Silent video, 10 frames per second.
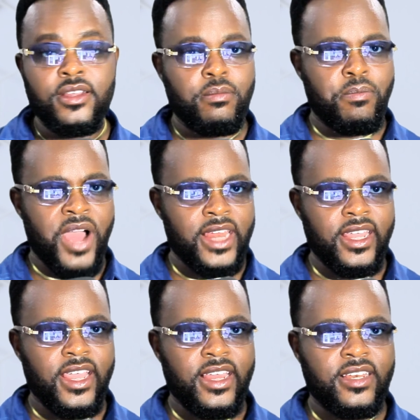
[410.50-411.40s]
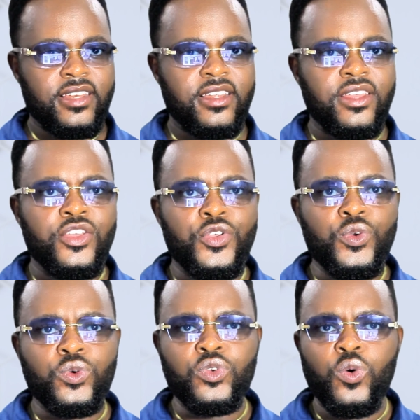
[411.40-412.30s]
By the end,
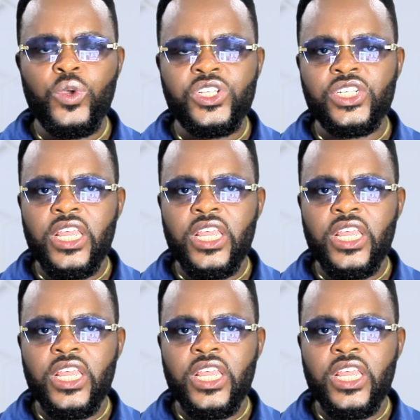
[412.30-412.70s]
you'll know which